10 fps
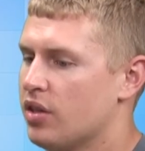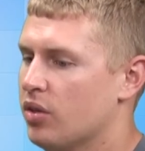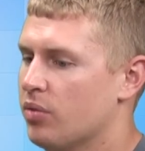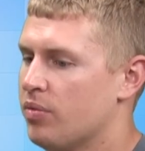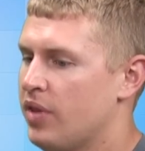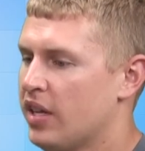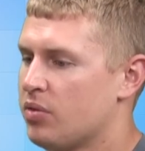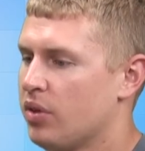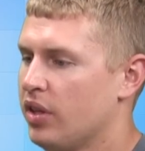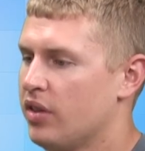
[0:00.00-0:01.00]
So
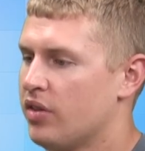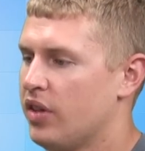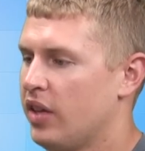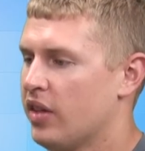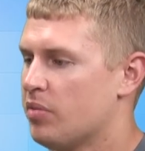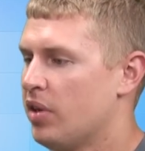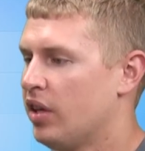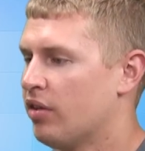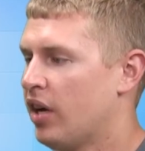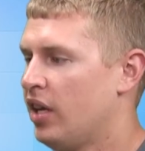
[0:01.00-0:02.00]
that's really the thing that's been
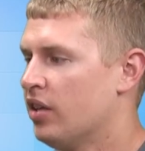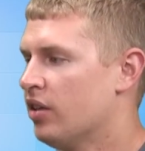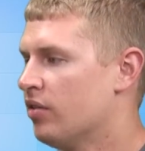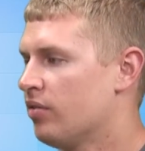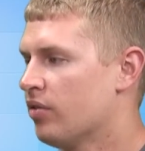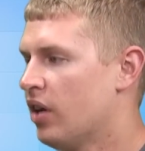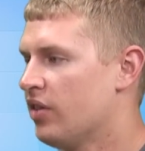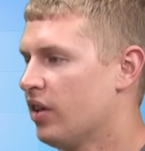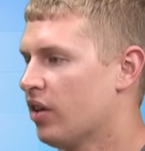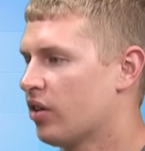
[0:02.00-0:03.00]
ingrained in,
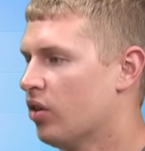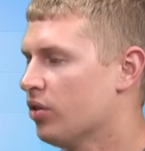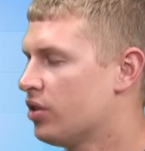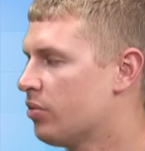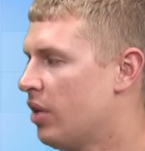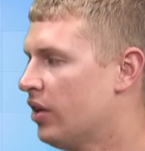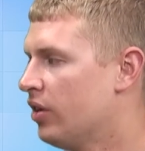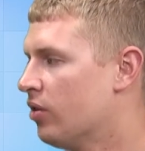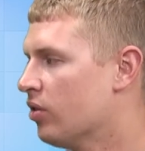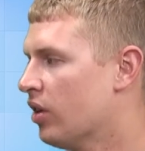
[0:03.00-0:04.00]
I think, our culture
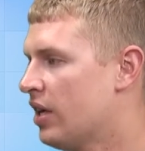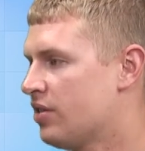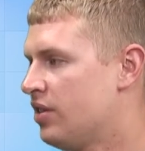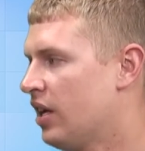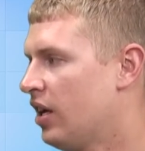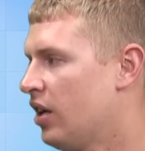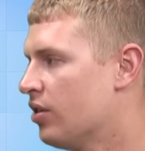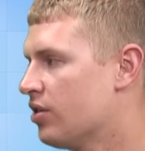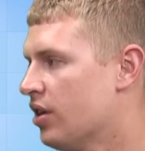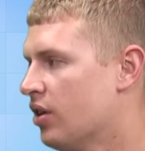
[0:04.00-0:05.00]
mainly over the last
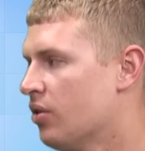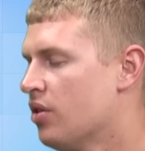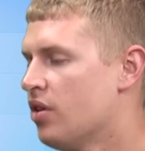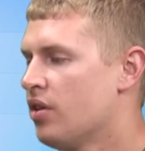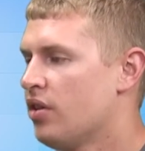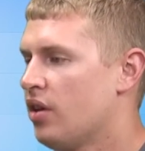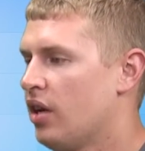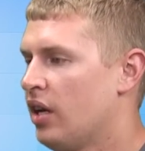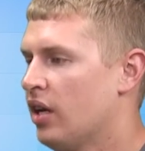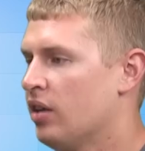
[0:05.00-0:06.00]
decade or so.
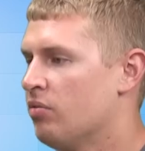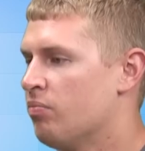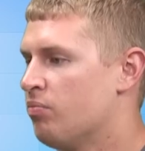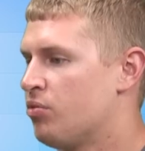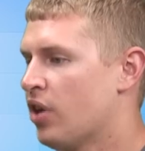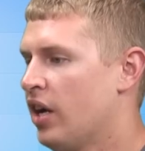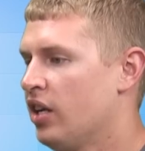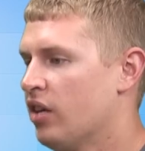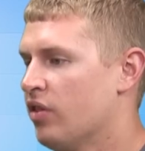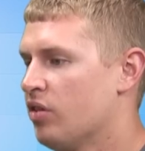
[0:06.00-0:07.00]
And
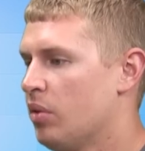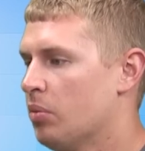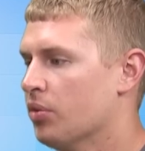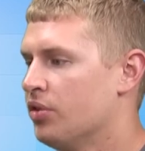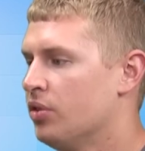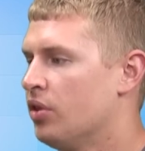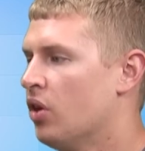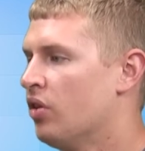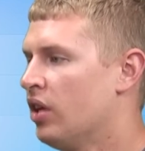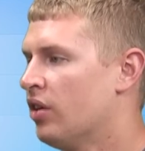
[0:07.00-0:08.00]
trying to convince people to
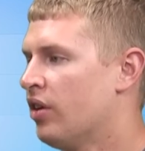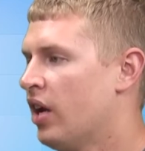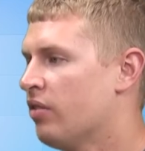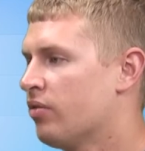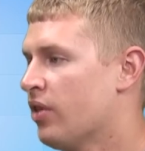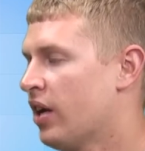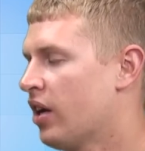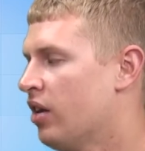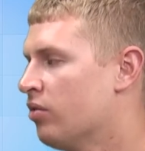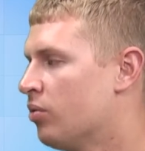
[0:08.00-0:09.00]
go to the internet for
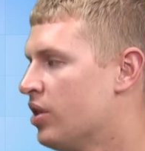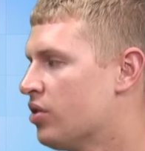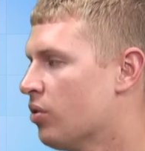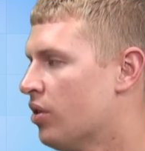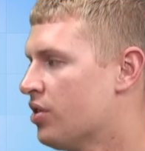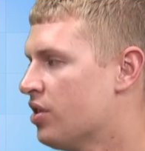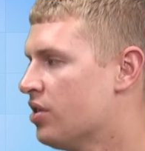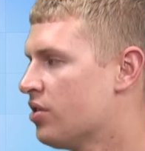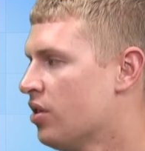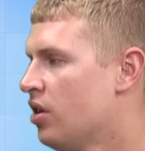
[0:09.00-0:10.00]
that kind of a resource
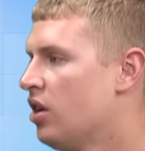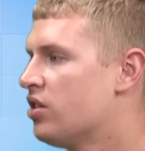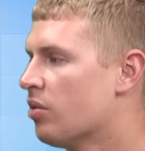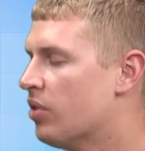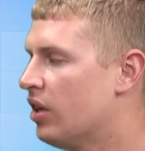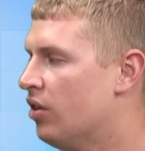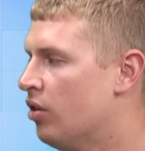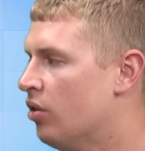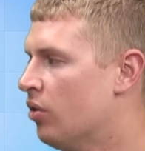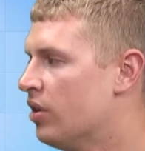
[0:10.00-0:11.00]
is something
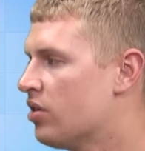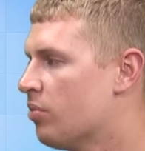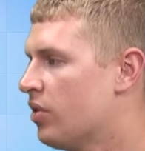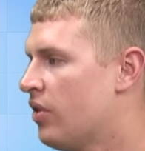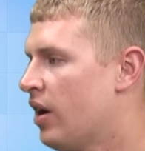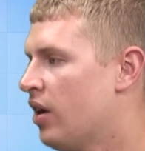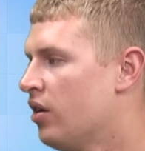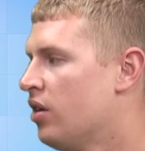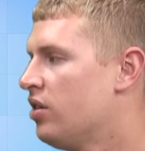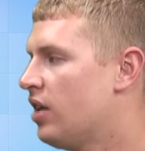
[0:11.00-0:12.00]
new and something
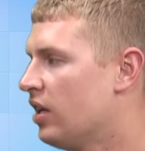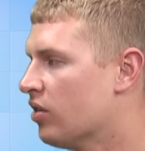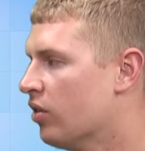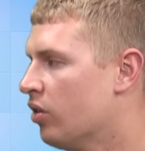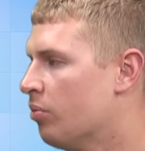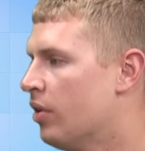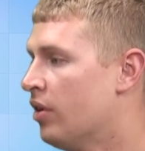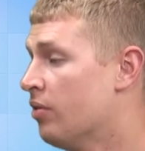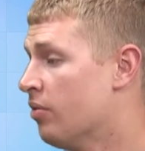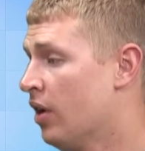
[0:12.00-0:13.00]
that takes a little
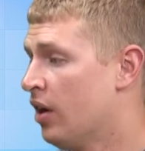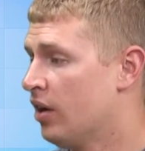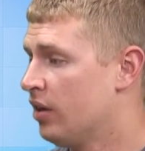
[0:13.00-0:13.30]
bit of